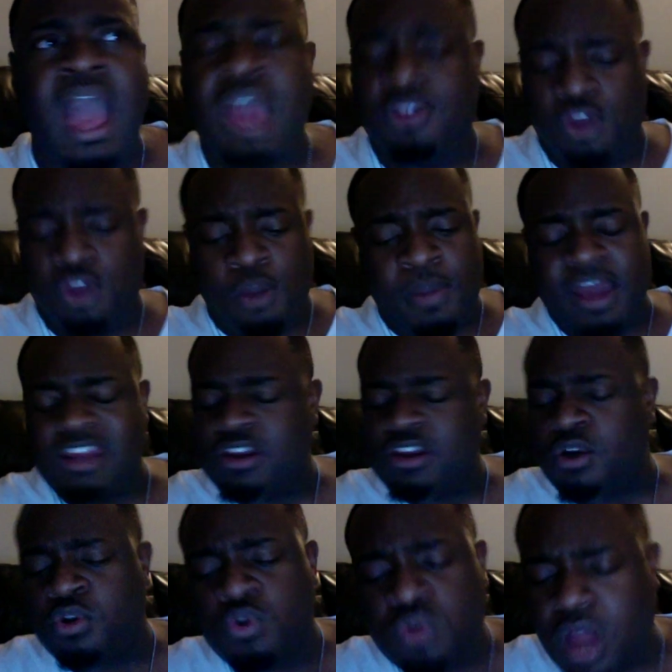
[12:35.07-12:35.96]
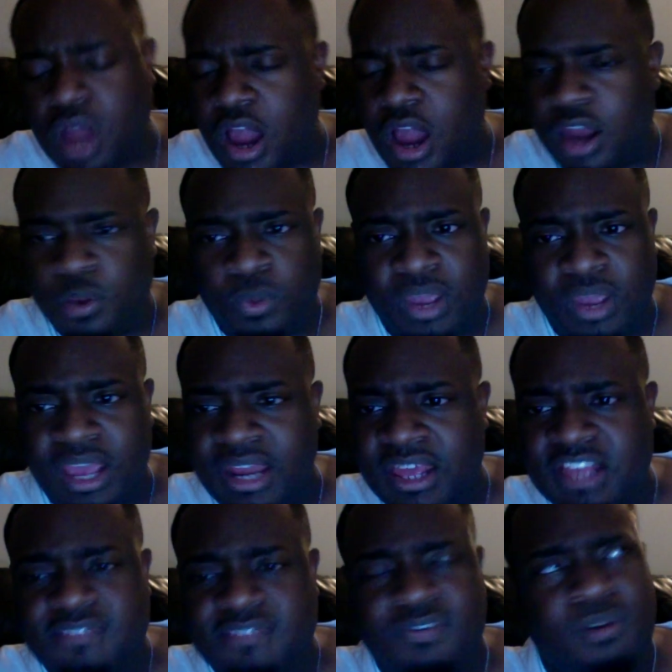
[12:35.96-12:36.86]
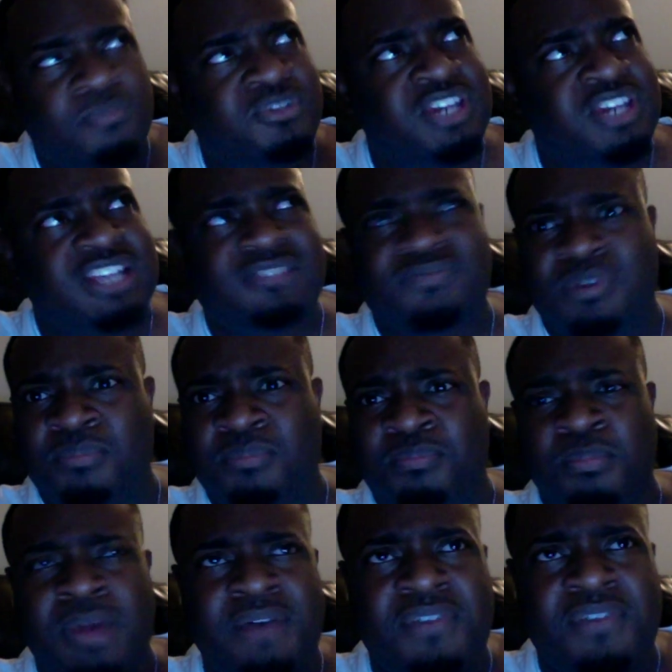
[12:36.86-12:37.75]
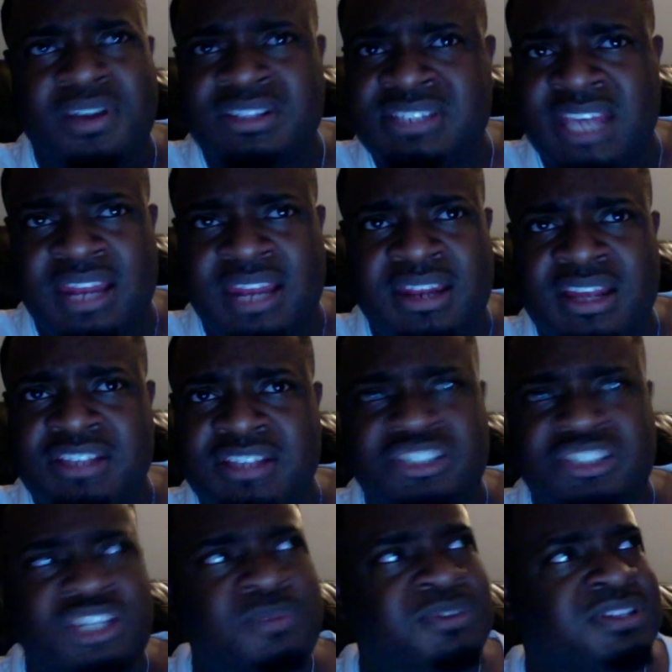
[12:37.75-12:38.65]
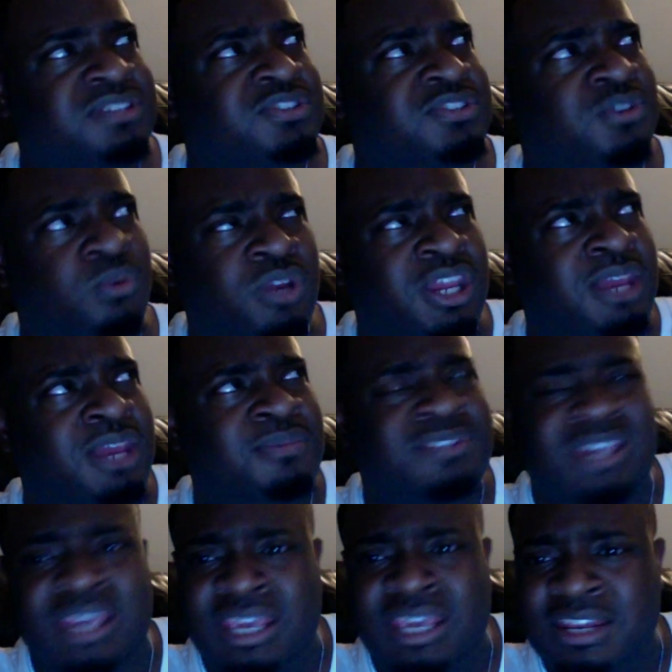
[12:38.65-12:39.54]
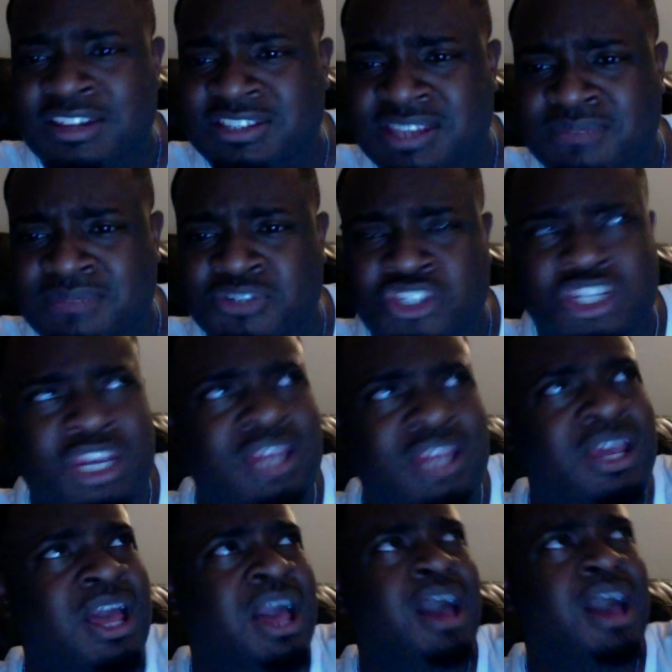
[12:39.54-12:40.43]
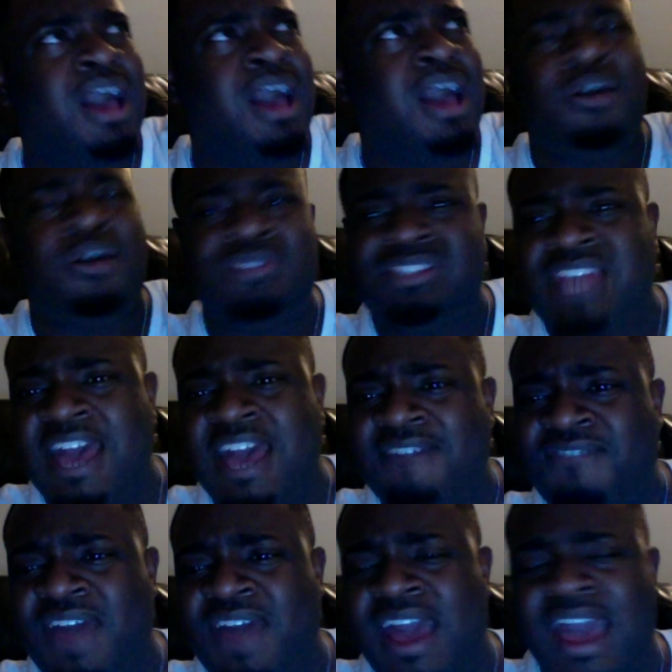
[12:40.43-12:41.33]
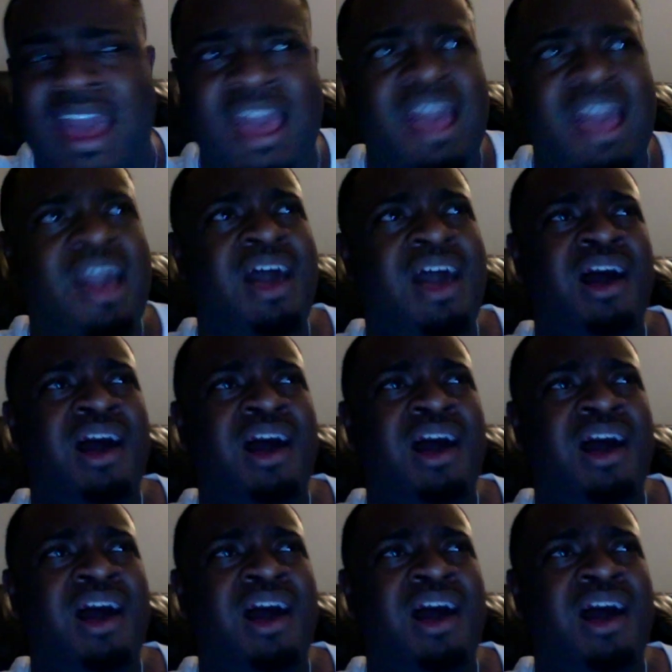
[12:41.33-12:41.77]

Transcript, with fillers: Nobody know who Karlie Redd is from just from motherfuckers telling us she was in Scream Teen or some shit on Sci-Fi.